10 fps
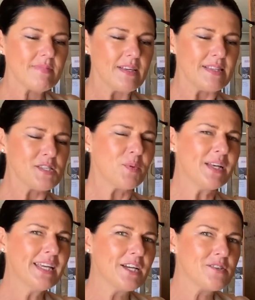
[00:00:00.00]
This
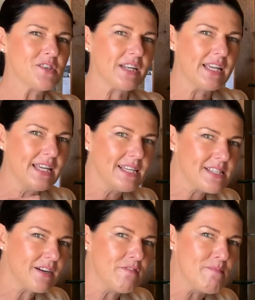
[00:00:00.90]
one here has got a
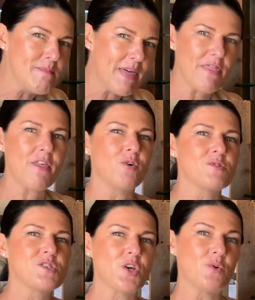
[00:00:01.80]
hint of menthol
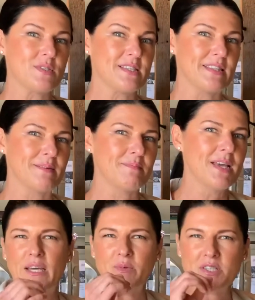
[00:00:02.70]
salts in them,
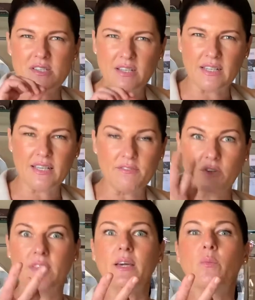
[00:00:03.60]
which is going to give
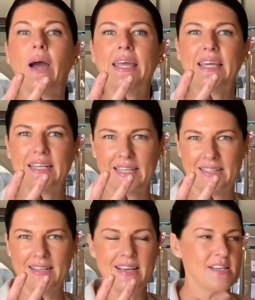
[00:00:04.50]
you the awakening.
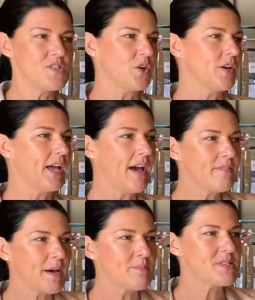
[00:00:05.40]
So
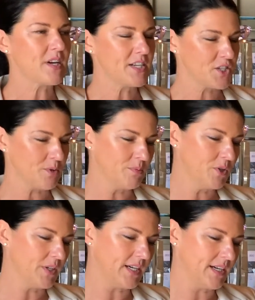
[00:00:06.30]
have that beside your
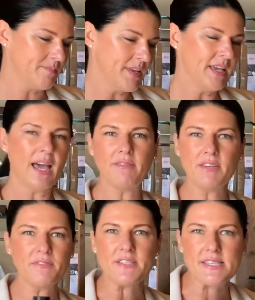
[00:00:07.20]
computer, have it
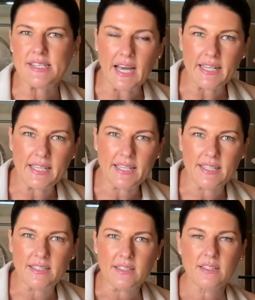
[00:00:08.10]
if you're
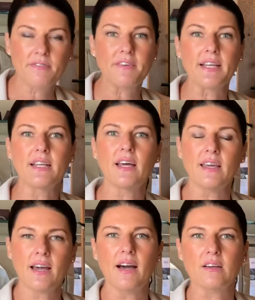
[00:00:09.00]
studying, feeling like
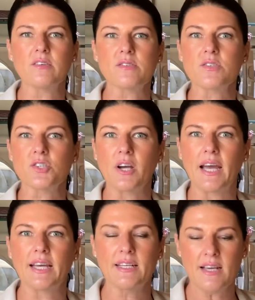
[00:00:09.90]
you can't
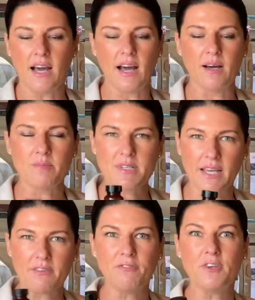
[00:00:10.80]
concentrate,
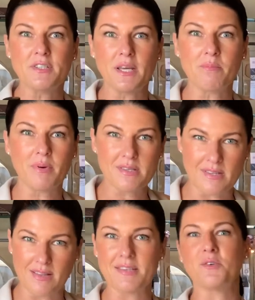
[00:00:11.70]
take a few deep breaths,
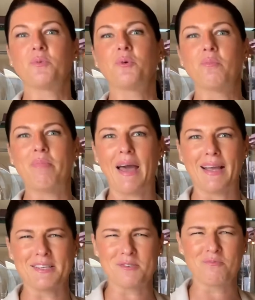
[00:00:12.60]
and that's a real
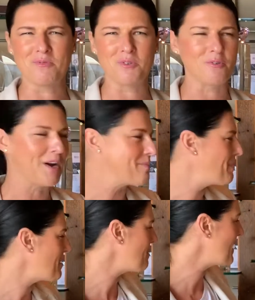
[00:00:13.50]
bang, it's a real great
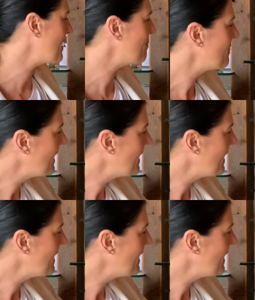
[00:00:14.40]
pick-me-up.